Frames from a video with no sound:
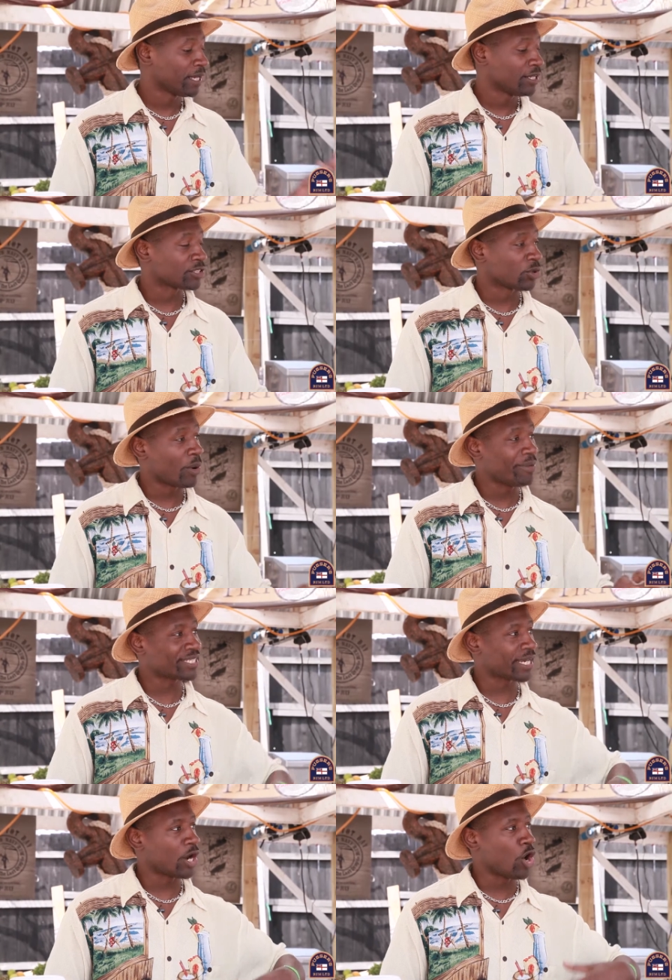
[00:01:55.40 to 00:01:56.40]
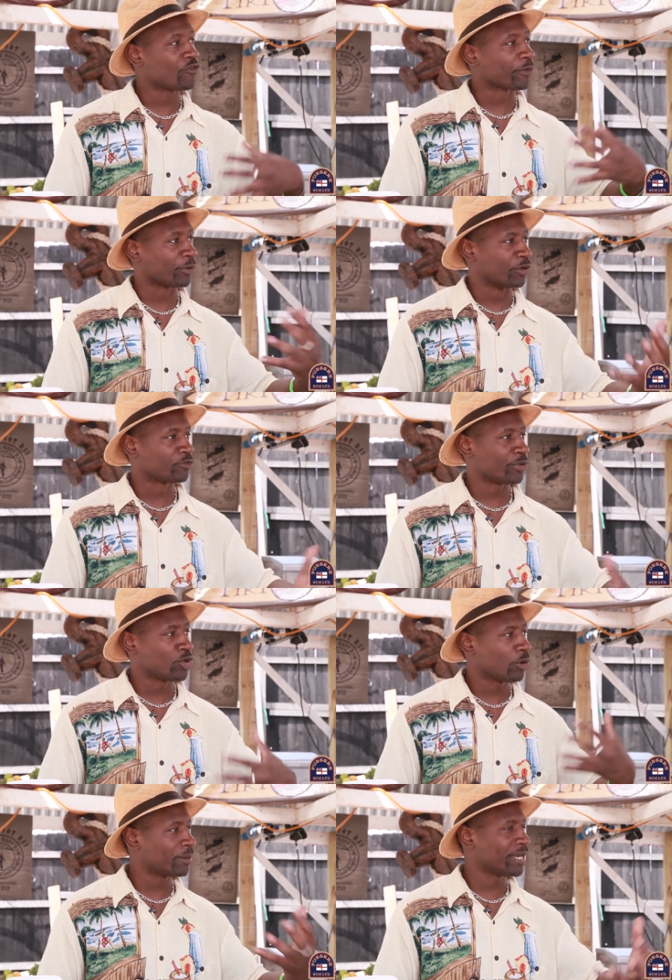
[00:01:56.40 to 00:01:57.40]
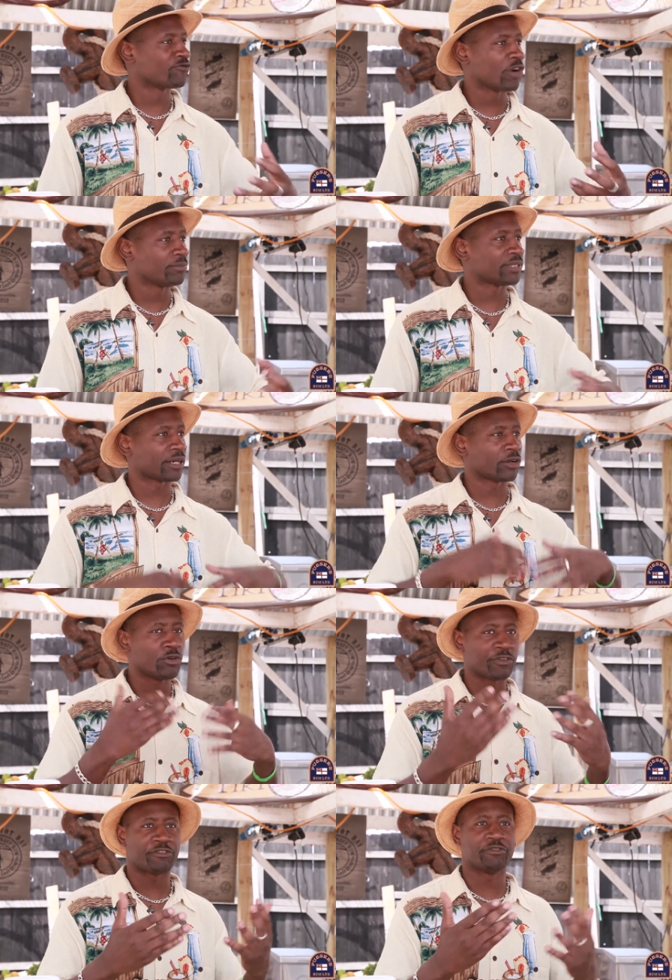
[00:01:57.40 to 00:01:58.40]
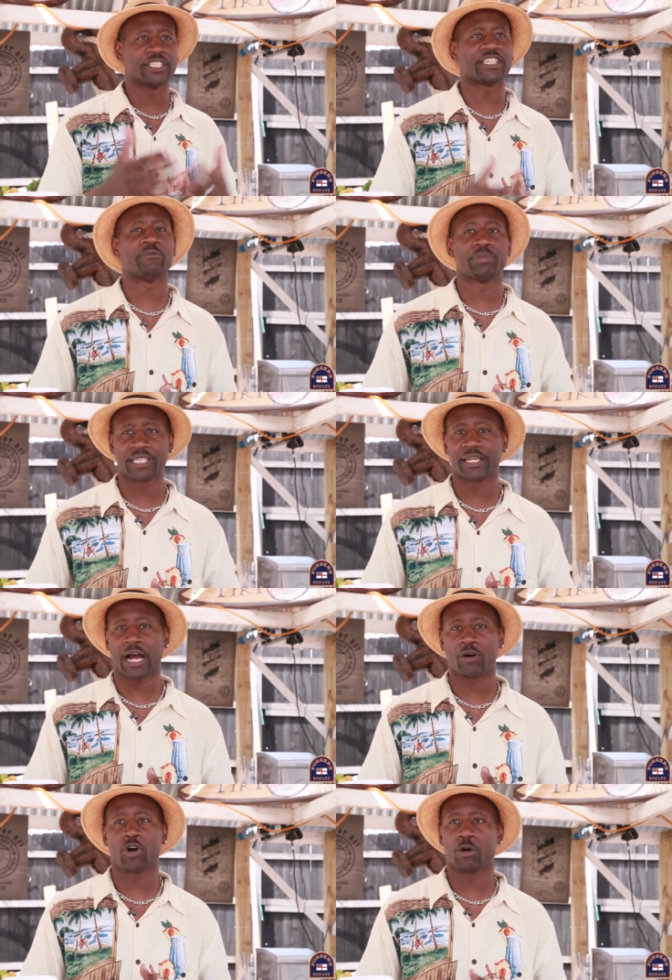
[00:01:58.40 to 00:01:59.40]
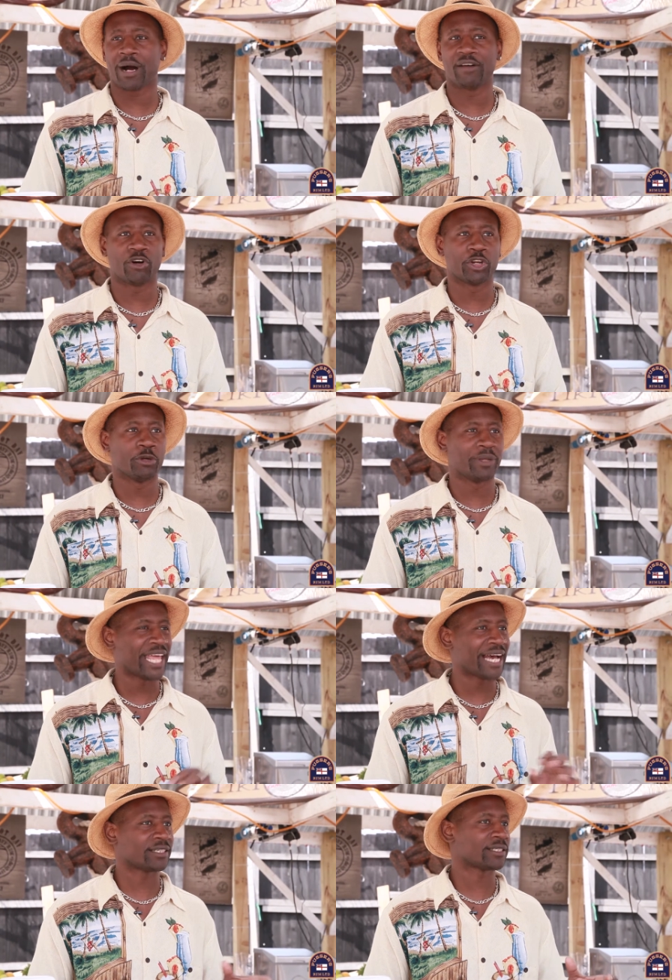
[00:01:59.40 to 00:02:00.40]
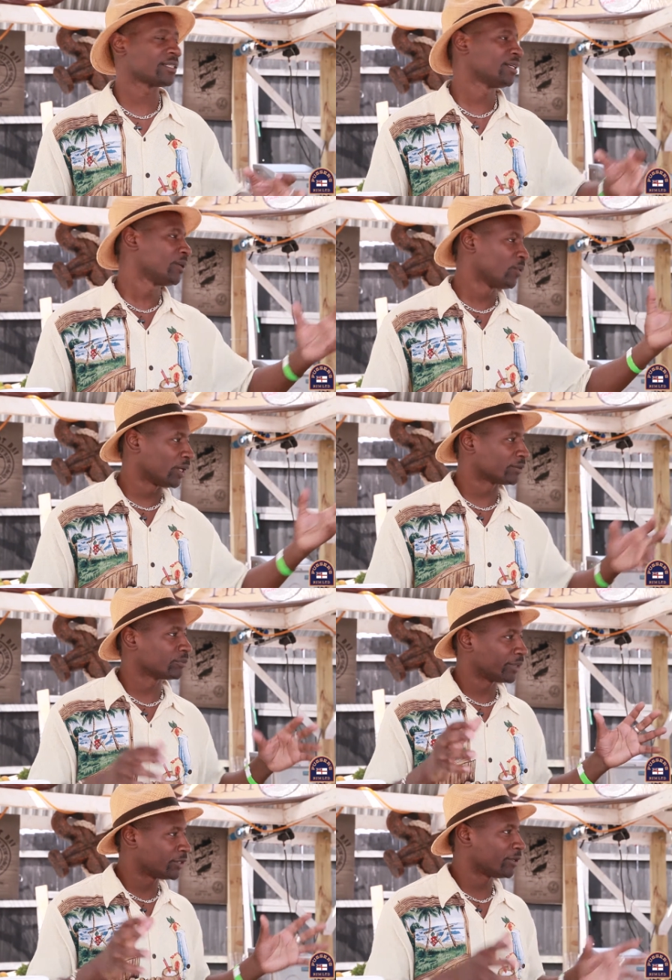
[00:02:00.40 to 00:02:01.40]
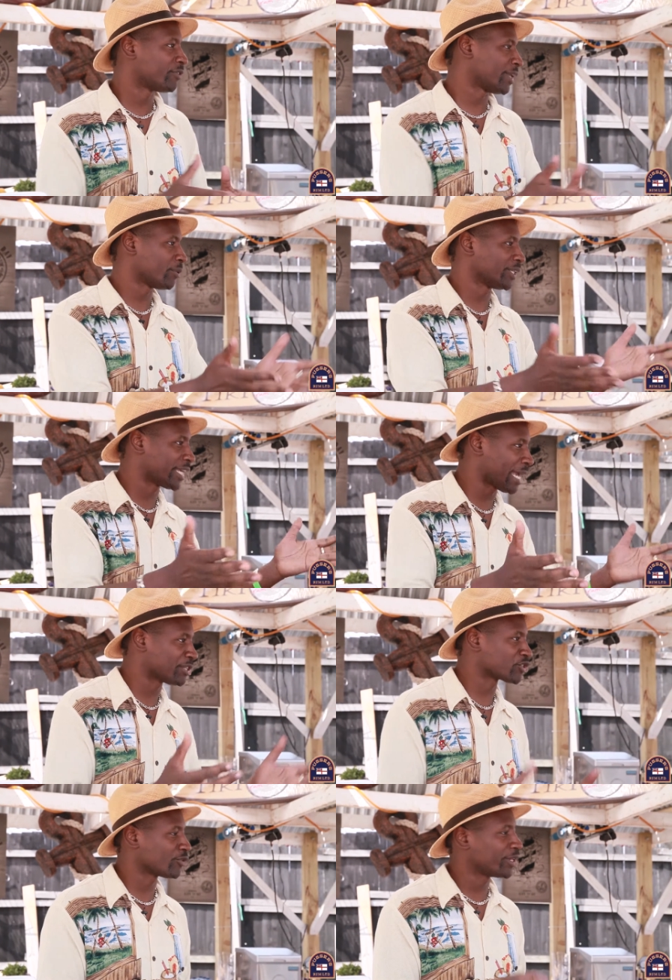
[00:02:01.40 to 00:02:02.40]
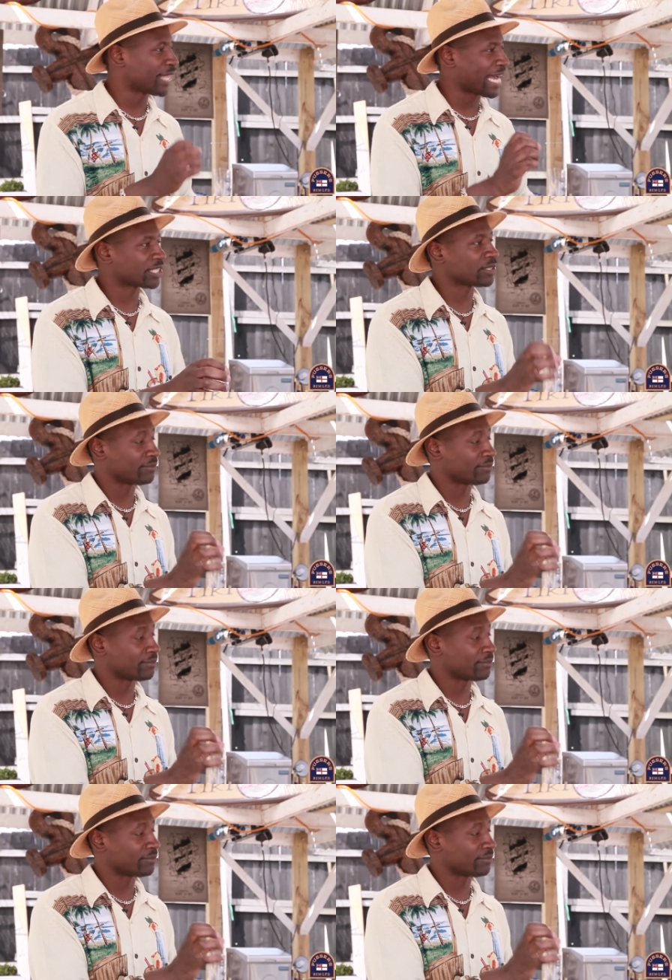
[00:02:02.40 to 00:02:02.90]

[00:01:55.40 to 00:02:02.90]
So when we say overproof, we normally mean rums that are over 57% alcohol by volume, and that's what we do. If anyone did chemistry, that's